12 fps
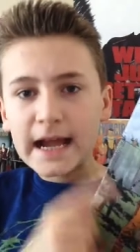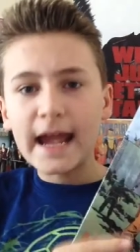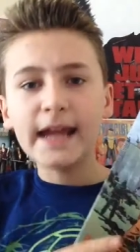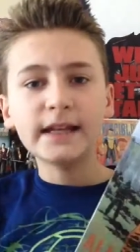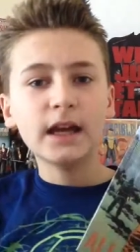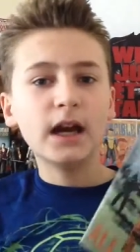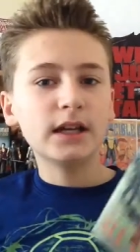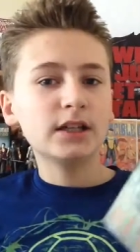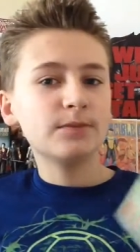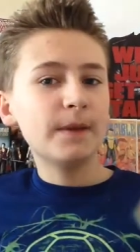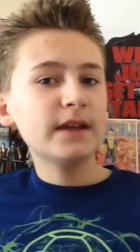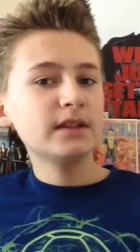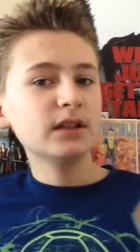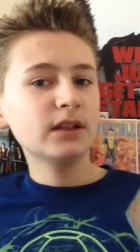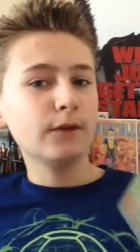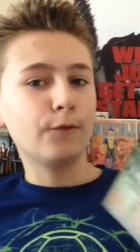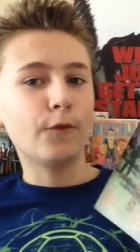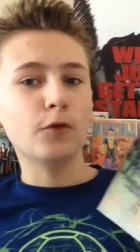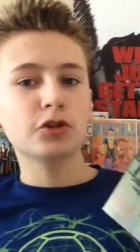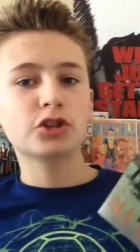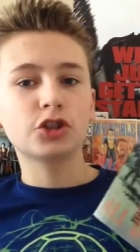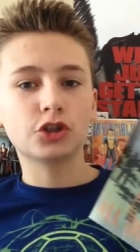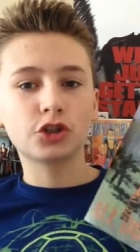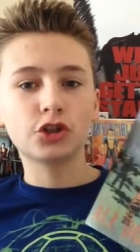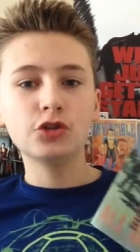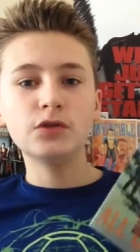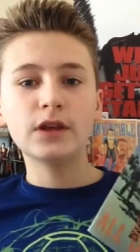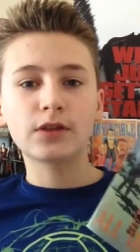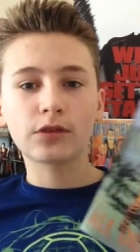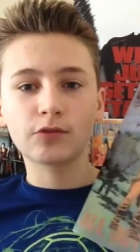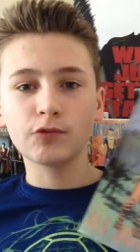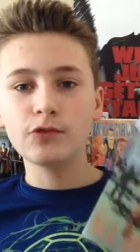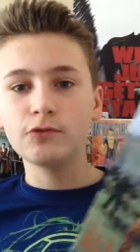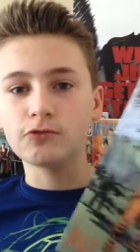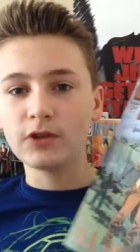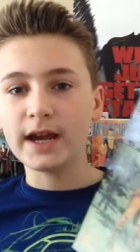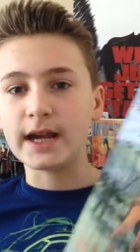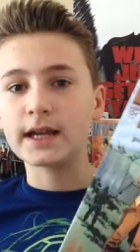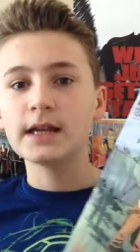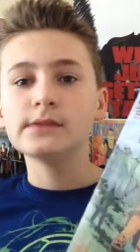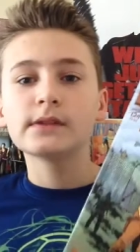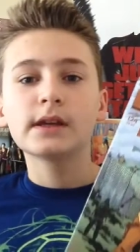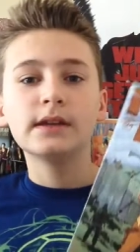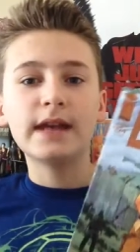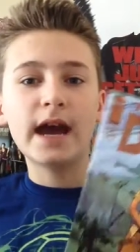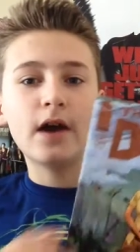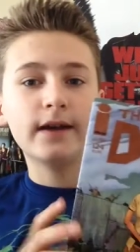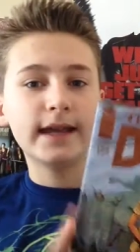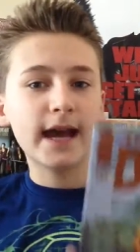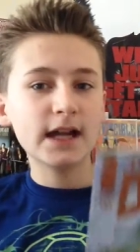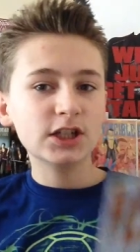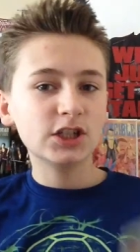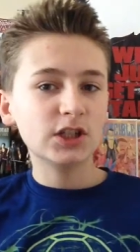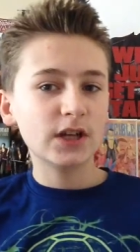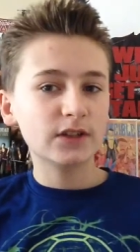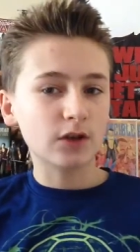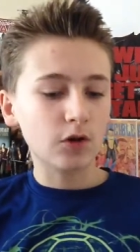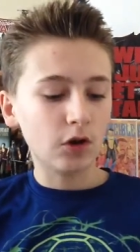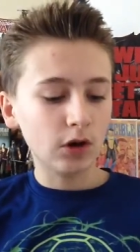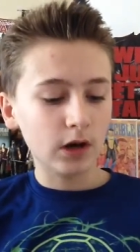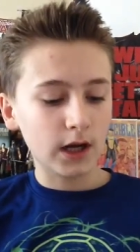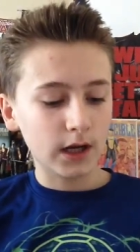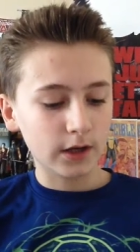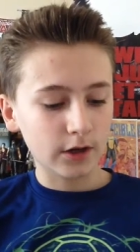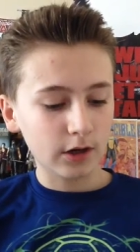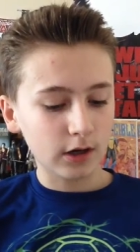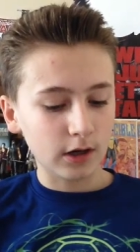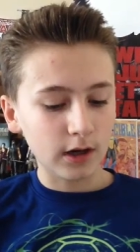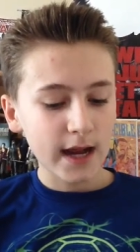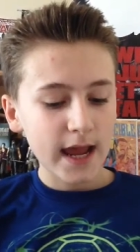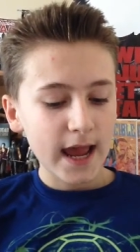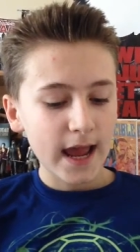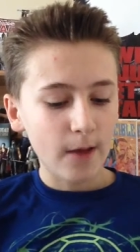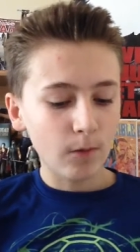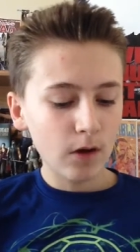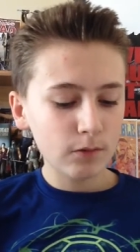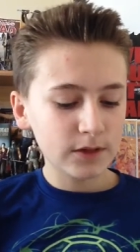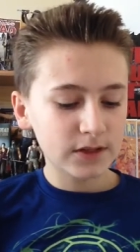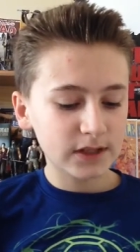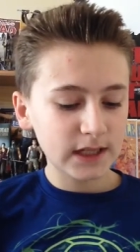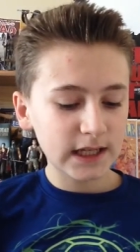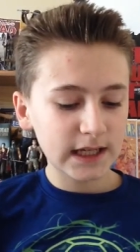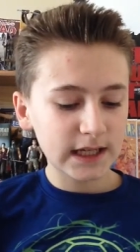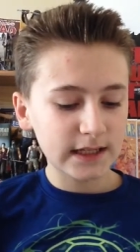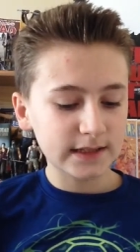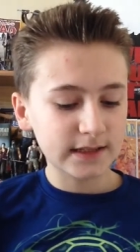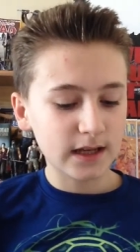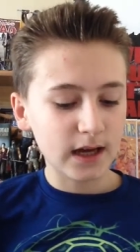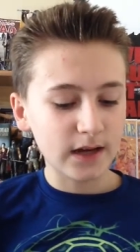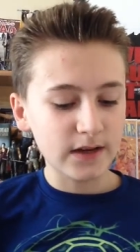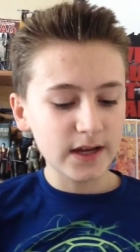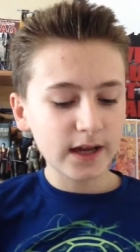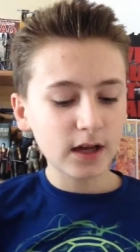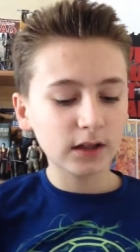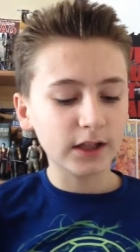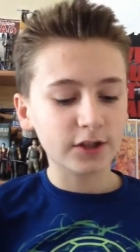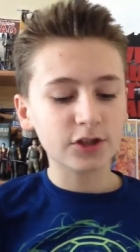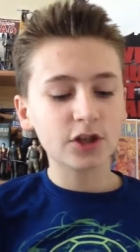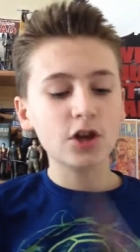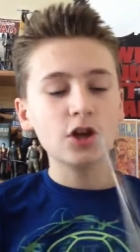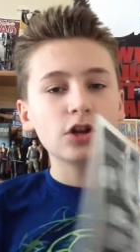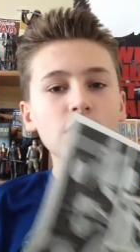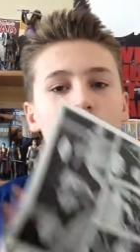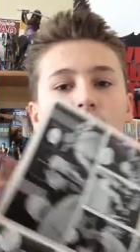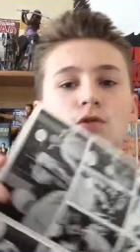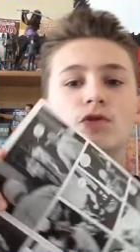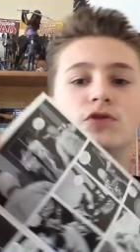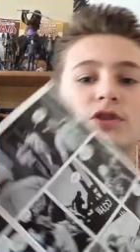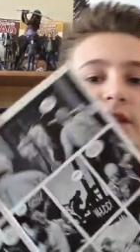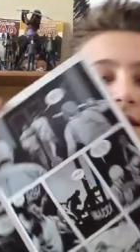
And he's basically forced to shoot it through Rick. Now, it actually does occur. And what we see is Nicholas, who's